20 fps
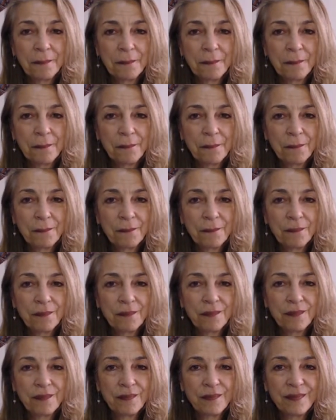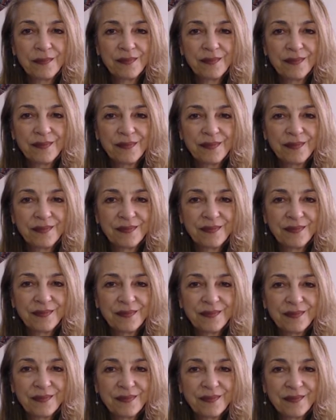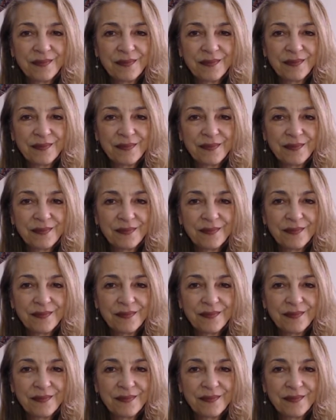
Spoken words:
(silence)